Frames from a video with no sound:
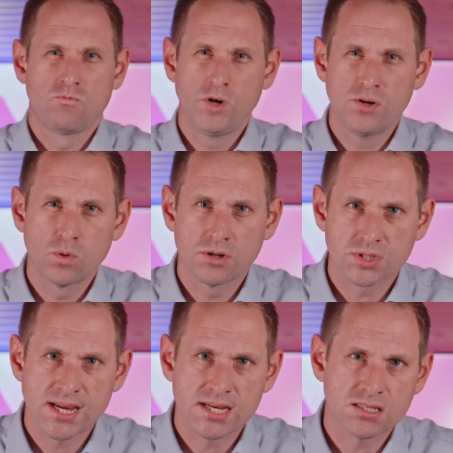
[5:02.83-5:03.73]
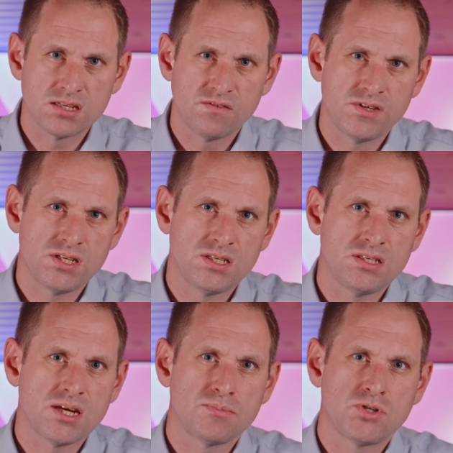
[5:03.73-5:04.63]
real-world tasks in
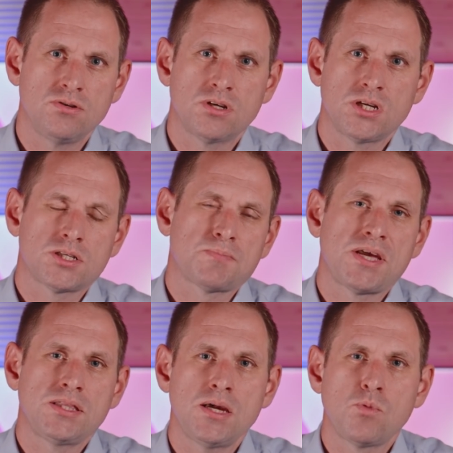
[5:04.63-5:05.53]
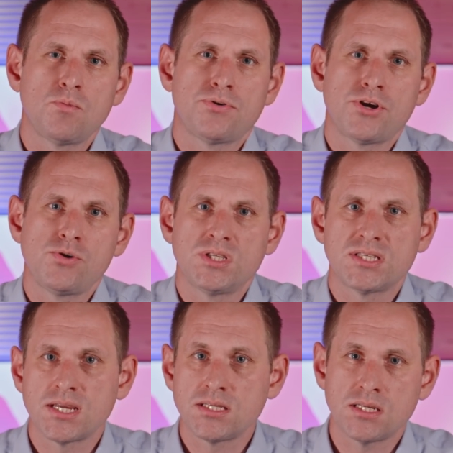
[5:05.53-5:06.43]
Affinity's apps, you can expect the M1 Pro with
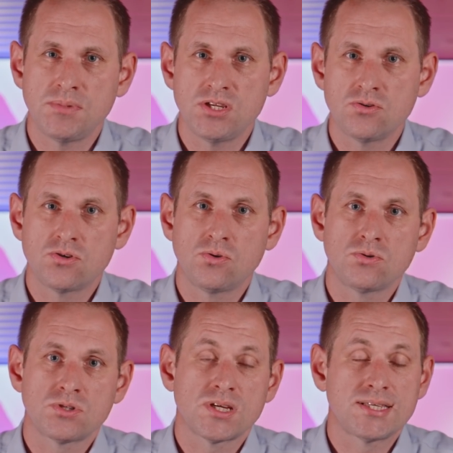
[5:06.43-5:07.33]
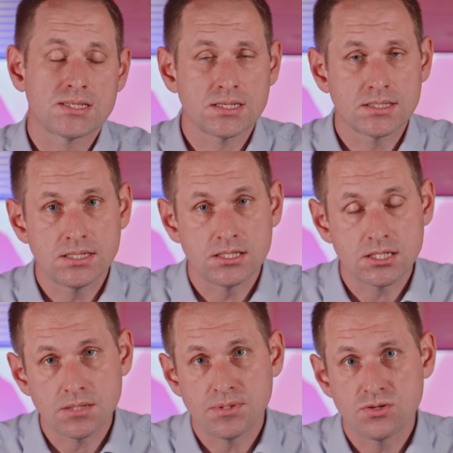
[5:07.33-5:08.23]
10 CPU cores and 16
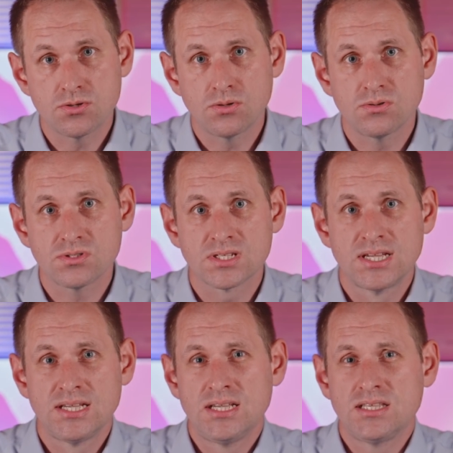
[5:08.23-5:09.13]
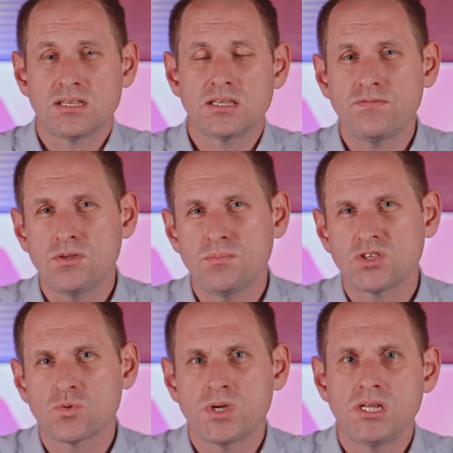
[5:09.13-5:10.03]
GPU cores to give you
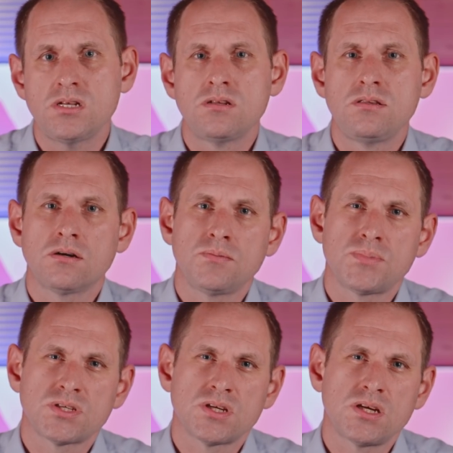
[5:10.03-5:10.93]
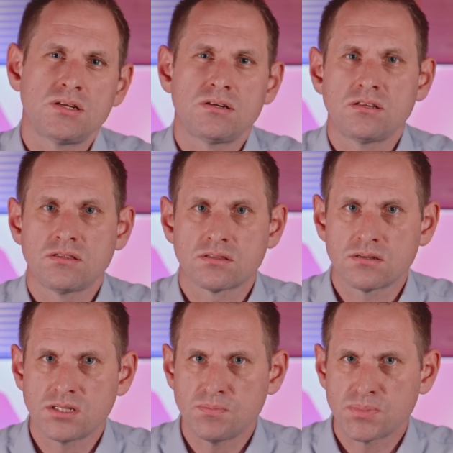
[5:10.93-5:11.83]
between 9% and
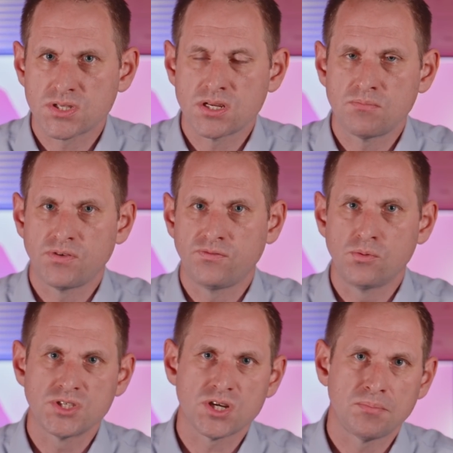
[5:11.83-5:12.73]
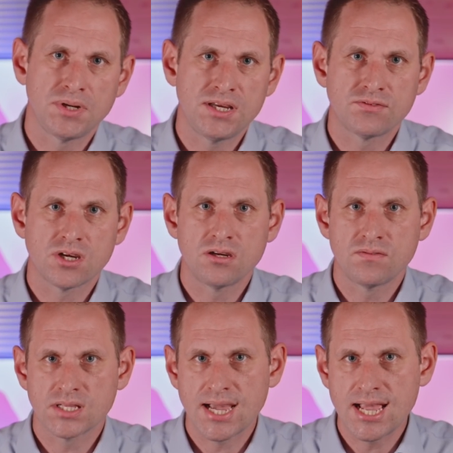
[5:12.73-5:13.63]
13% performance uplift
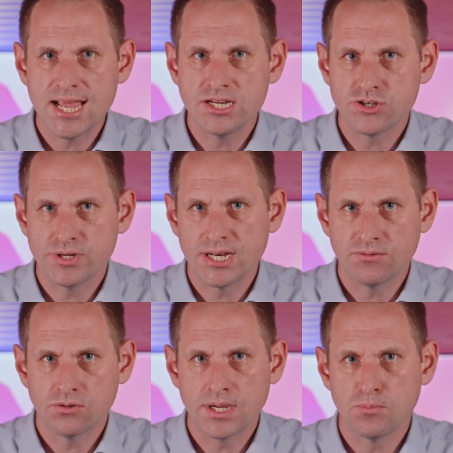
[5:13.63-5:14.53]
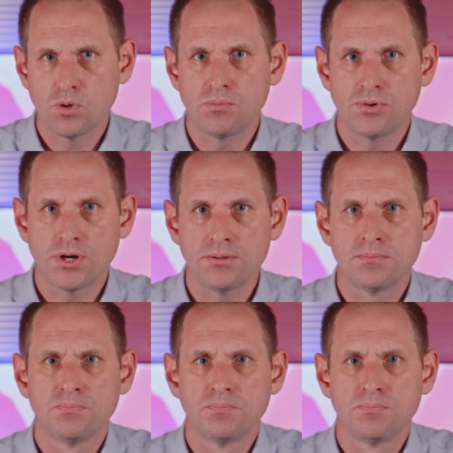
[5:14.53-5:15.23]
over that entry-level M1 Pro.